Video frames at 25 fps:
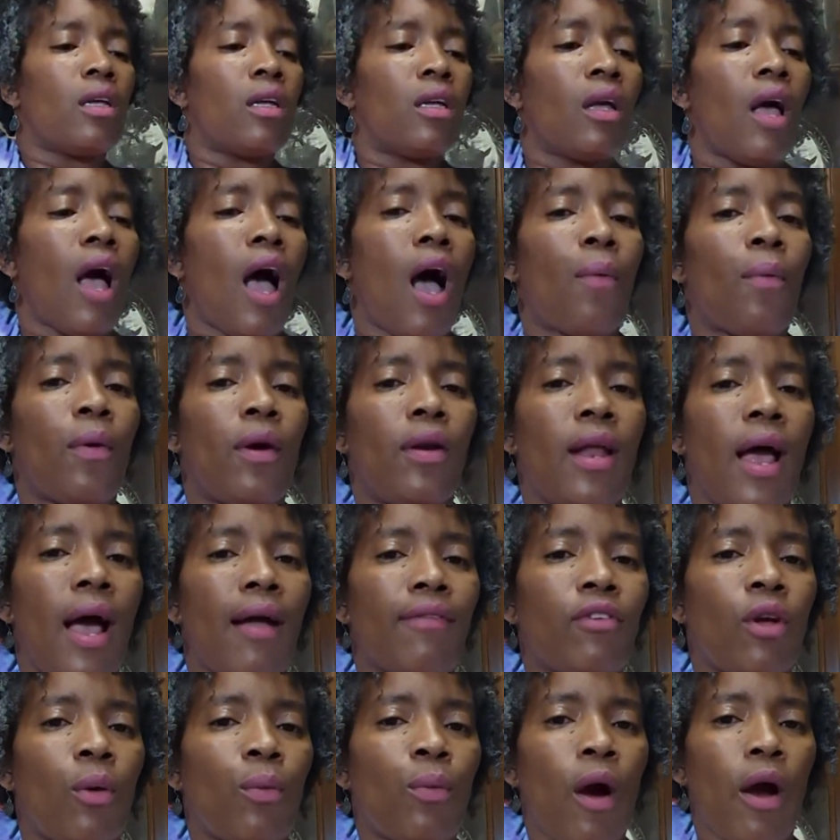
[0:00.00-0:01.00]
I wouldn't
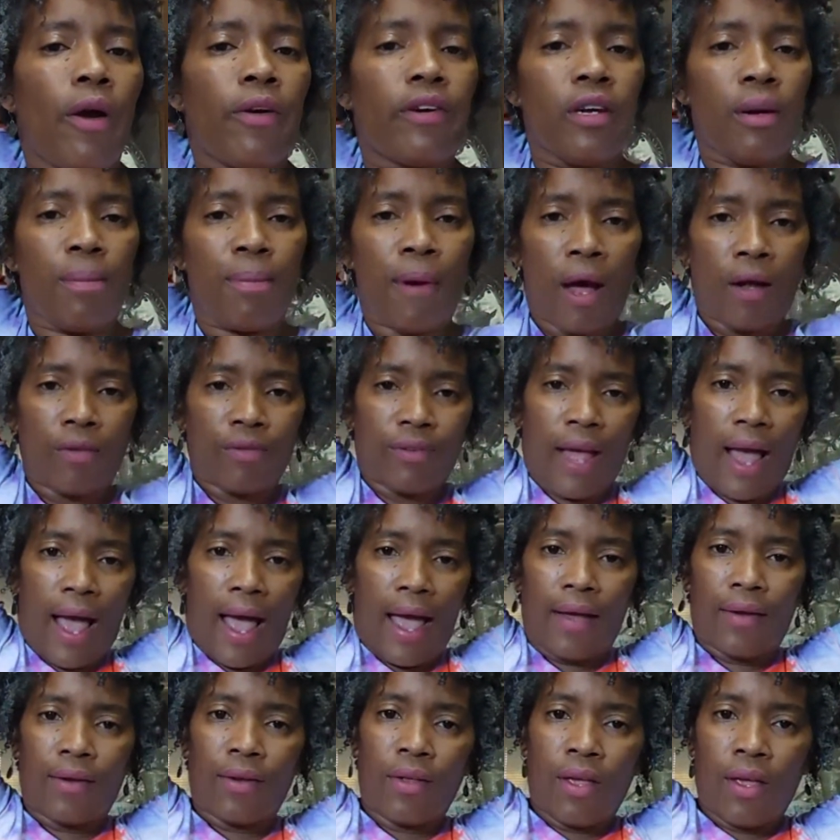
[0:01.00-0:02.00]
have to worry about
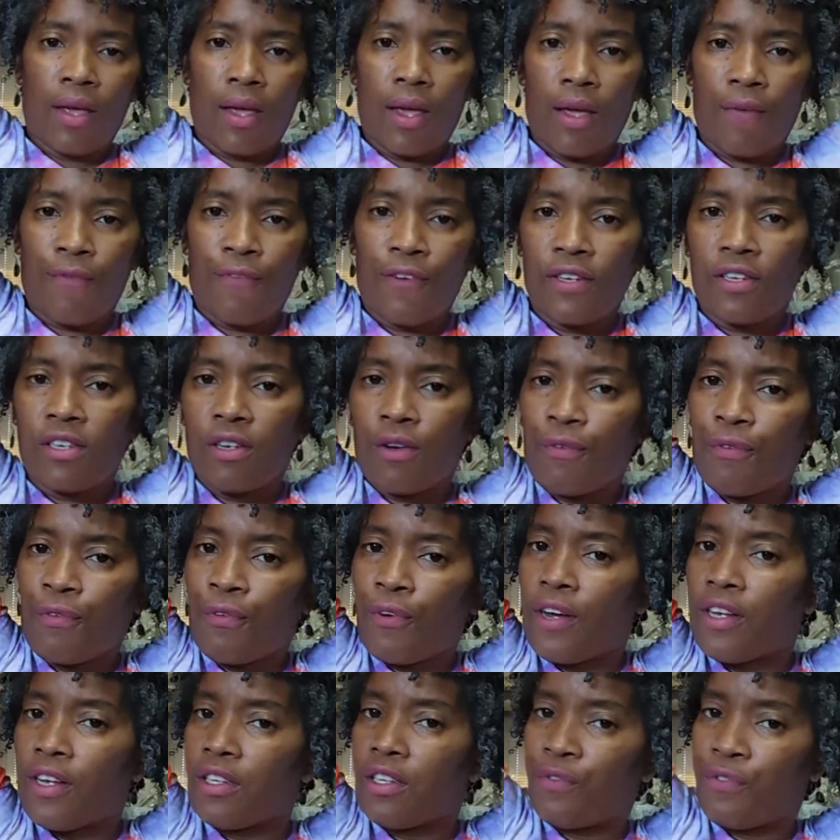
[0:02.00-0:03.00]
that if it's a
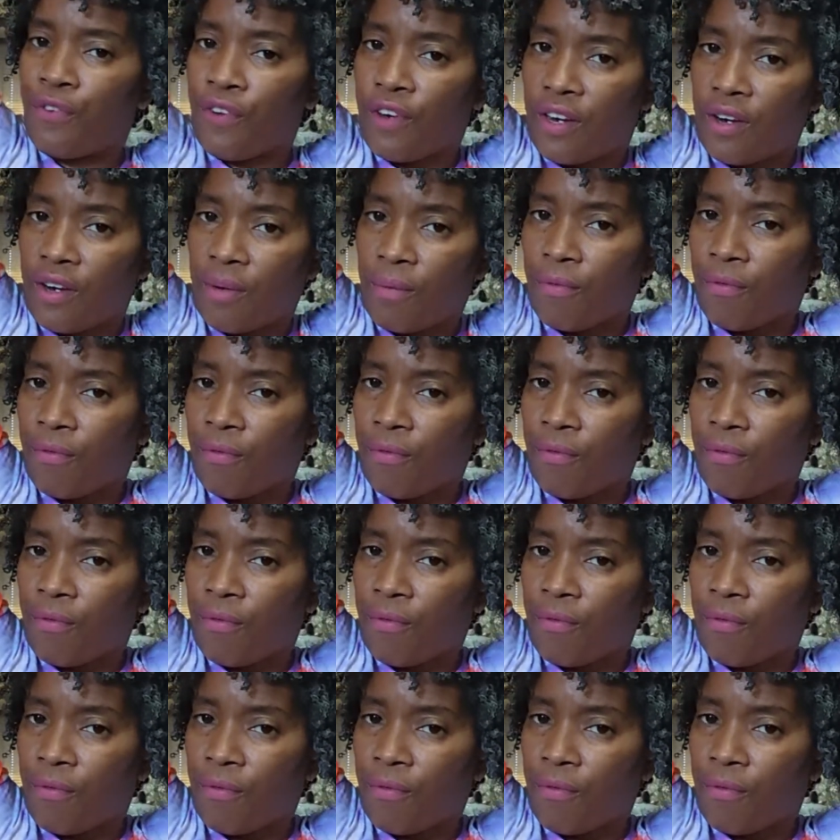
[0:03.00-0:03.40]
frizz-free